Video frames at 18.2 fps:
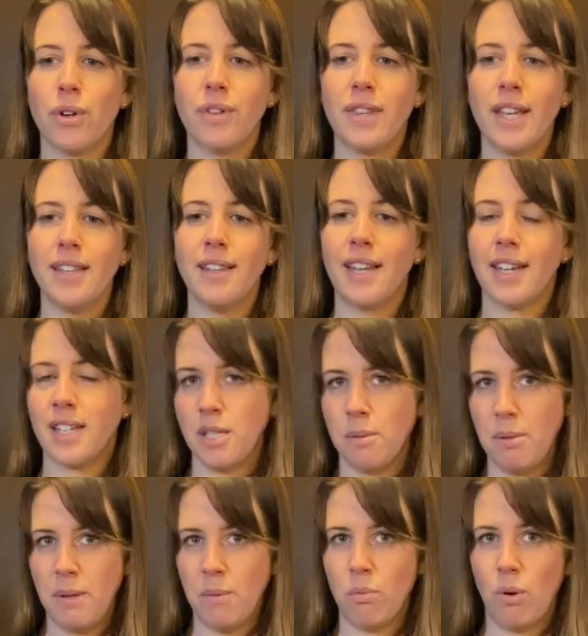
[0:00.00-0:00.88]
they like
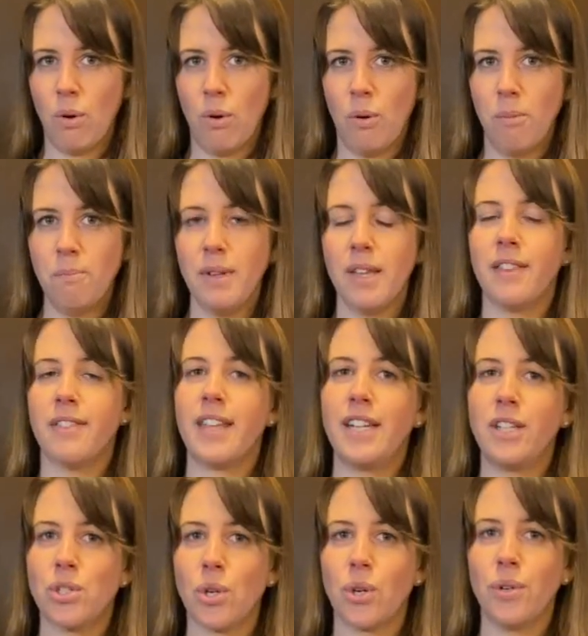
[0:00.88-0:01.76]
to be warm,
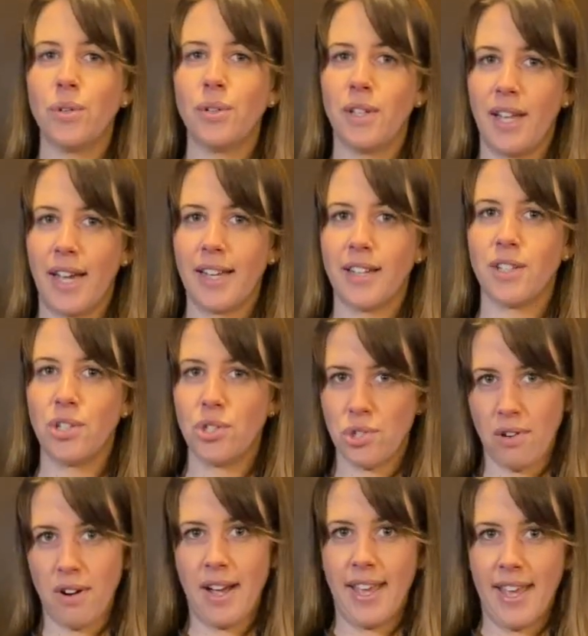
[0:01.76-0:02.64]
they don't like to
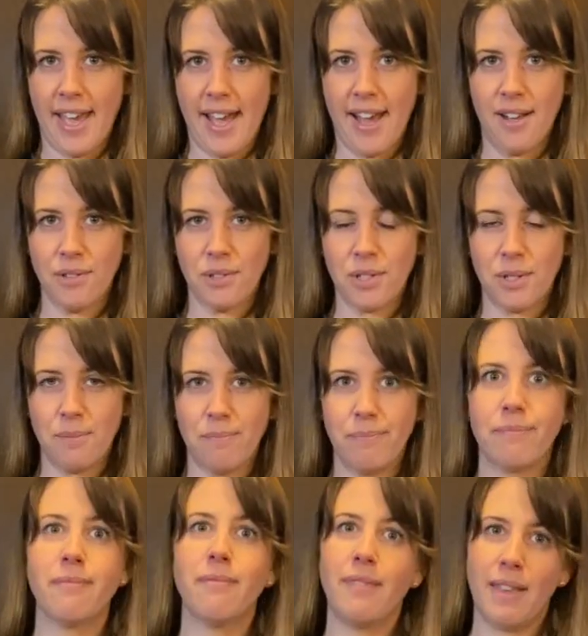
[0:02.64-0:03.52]
dry out
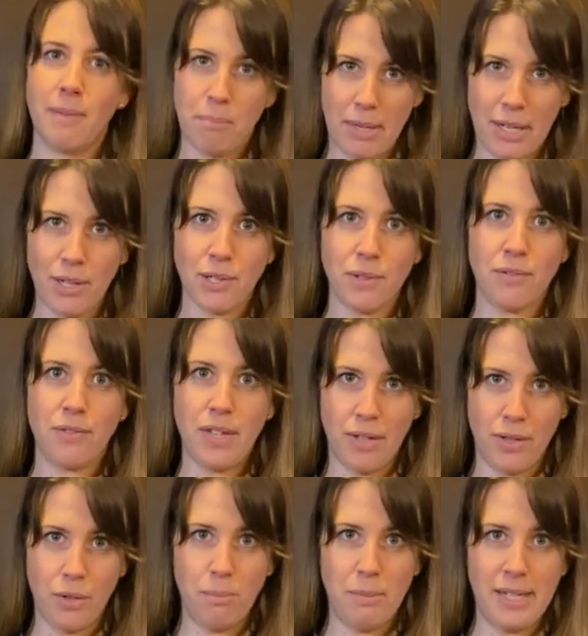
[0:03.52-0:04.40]
because of the
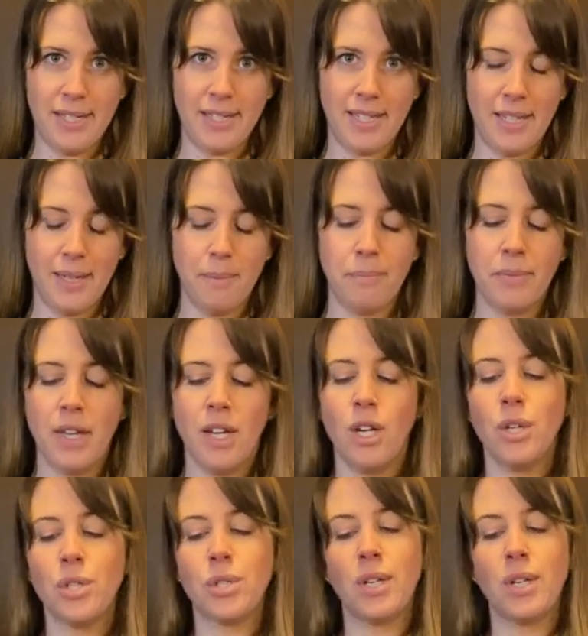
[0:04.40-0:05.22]
humidity. So